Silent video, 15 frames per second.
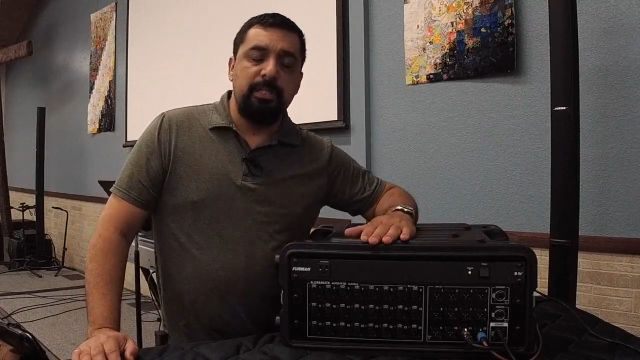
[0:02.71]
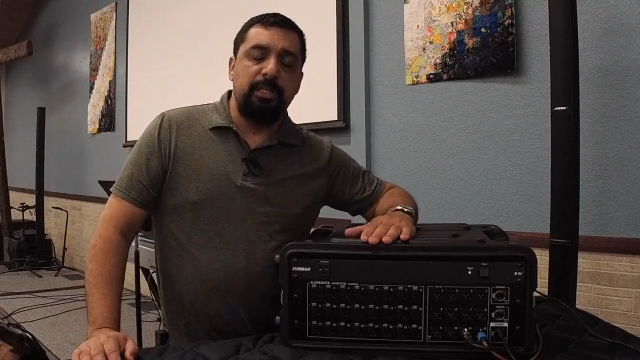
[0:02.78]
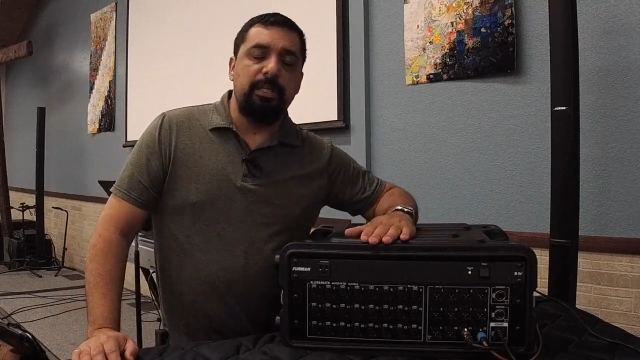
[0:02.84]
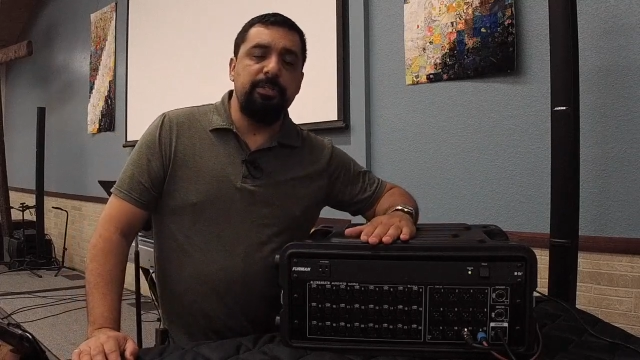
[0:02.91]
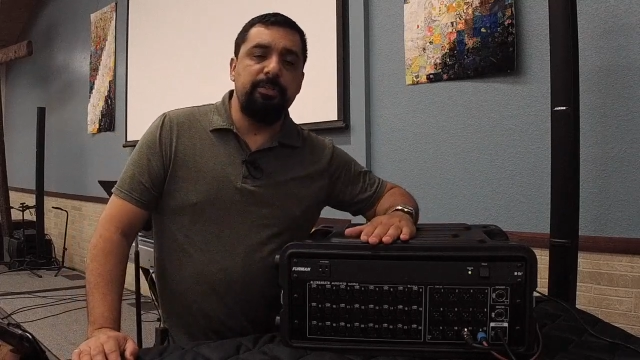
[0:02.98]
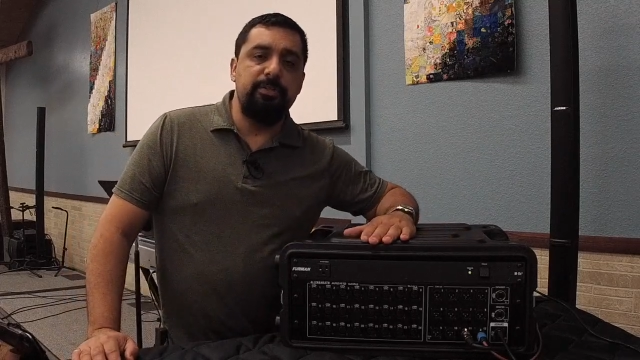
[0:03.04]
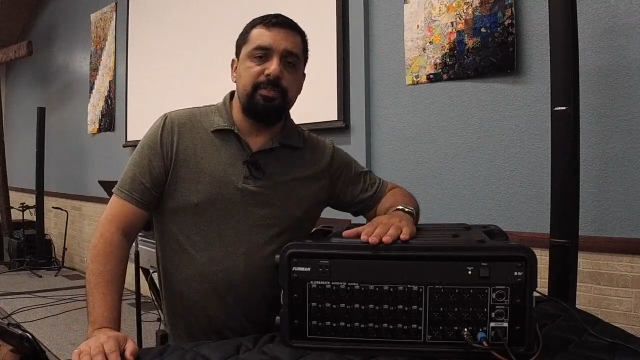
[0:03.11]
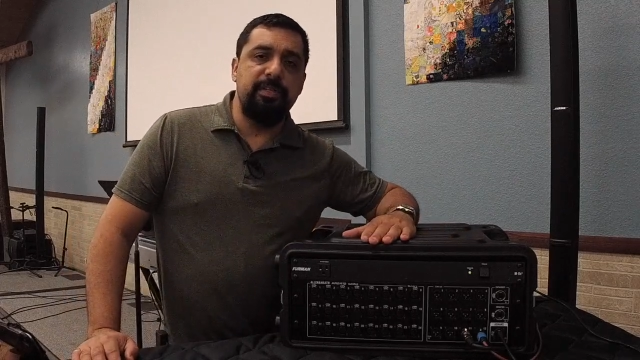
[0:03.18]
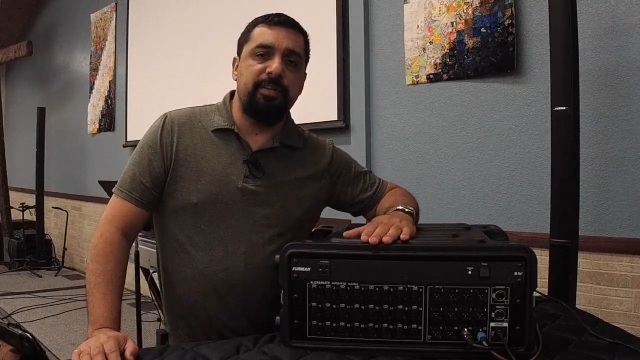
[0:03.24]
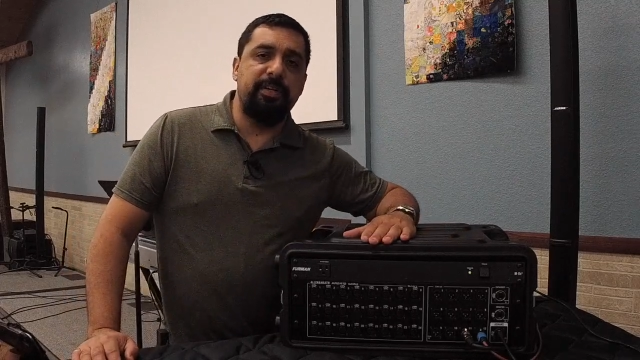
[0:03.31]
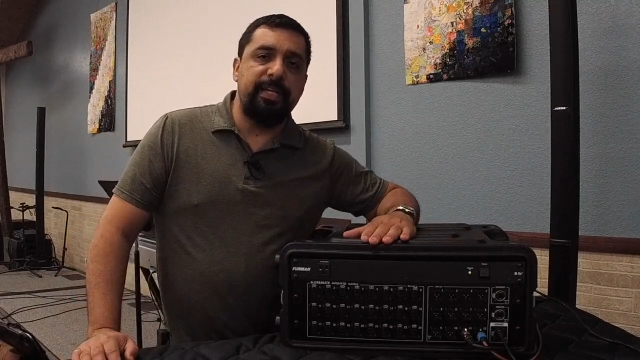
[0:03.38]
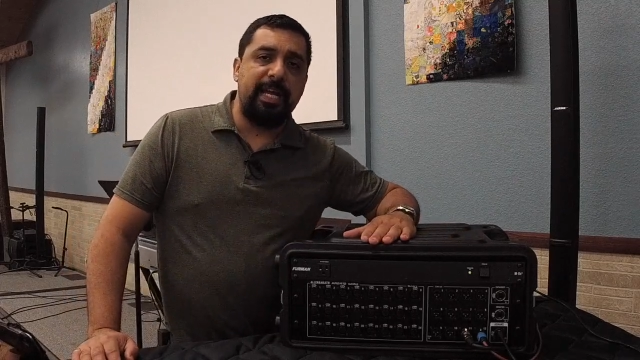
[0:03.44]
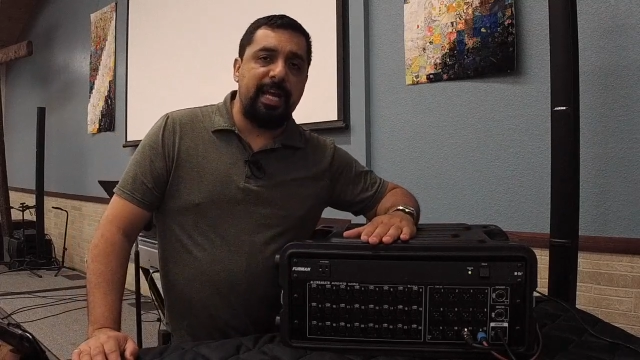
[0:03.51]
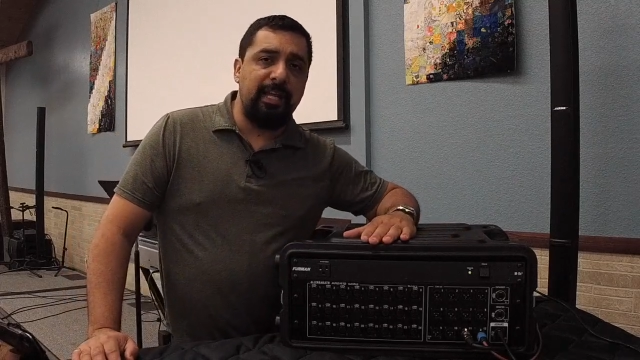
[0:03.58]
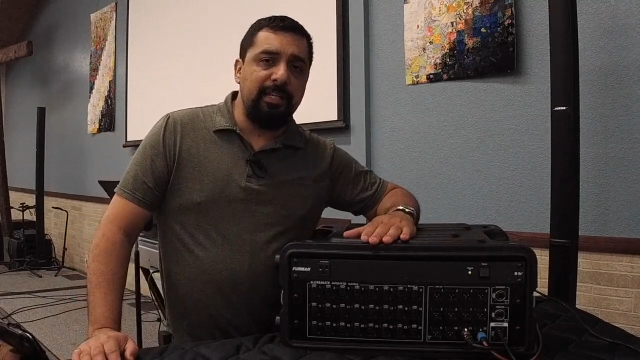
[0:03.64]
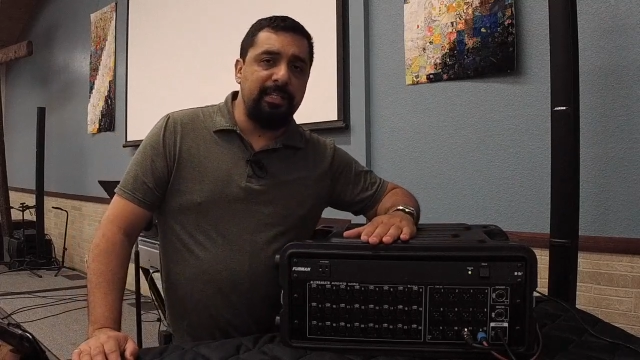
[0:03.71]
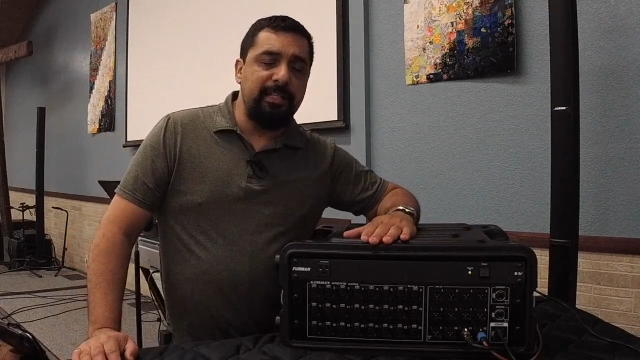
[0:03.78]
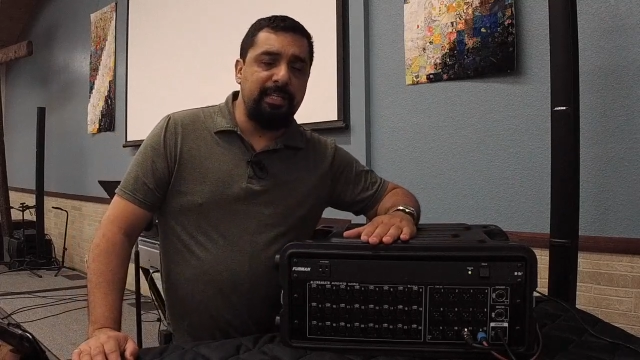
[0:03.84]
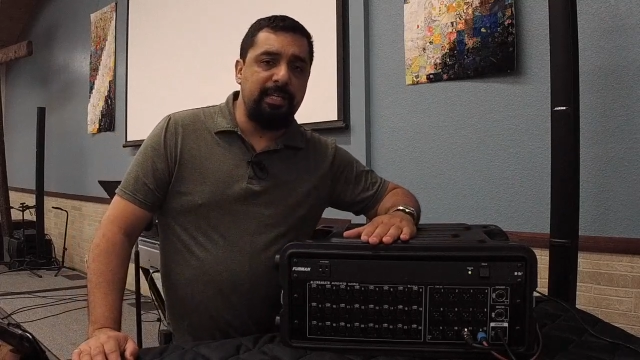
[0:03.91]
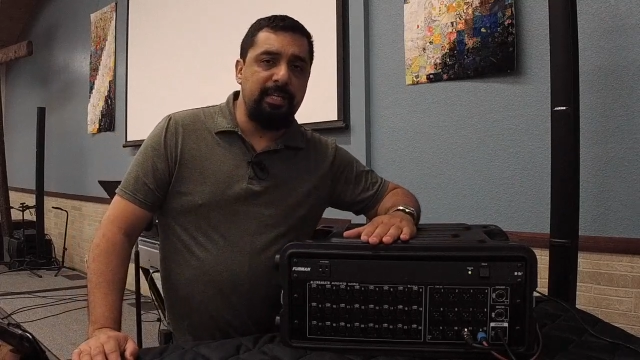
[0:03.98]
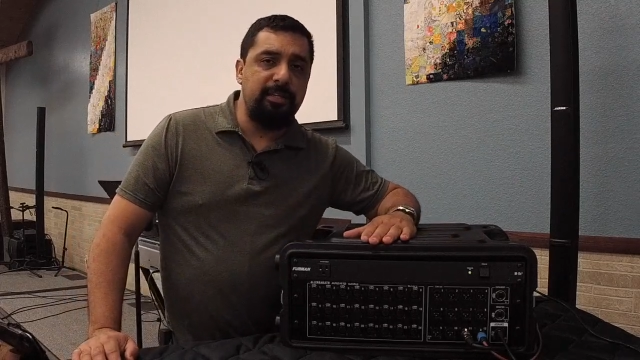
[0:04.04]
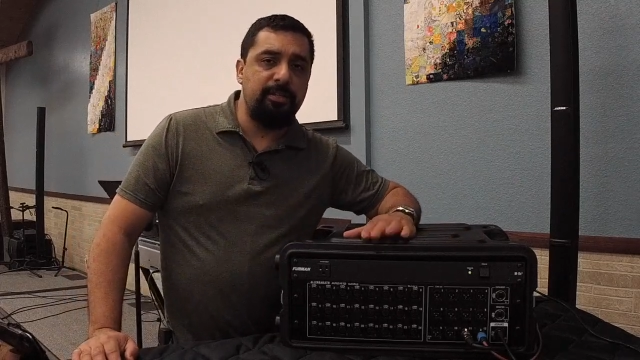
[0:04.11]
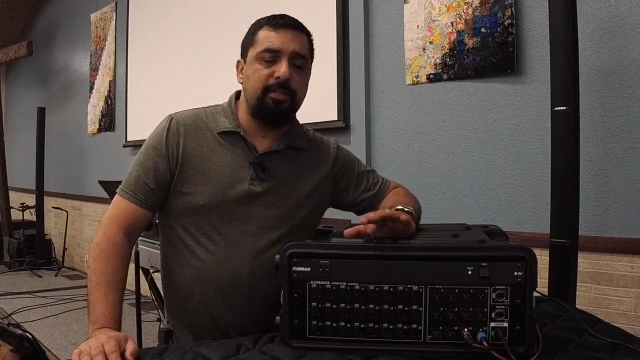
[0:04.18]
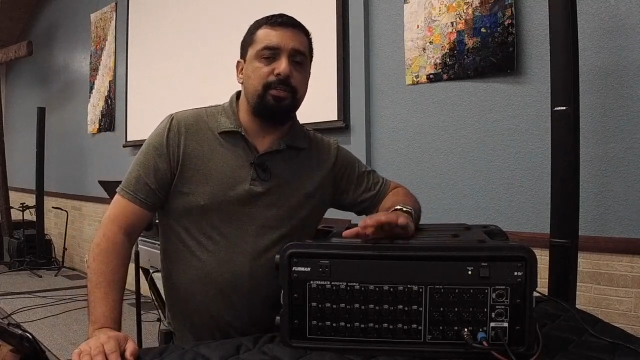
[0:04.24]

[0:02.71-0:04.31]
on using our Allen Heath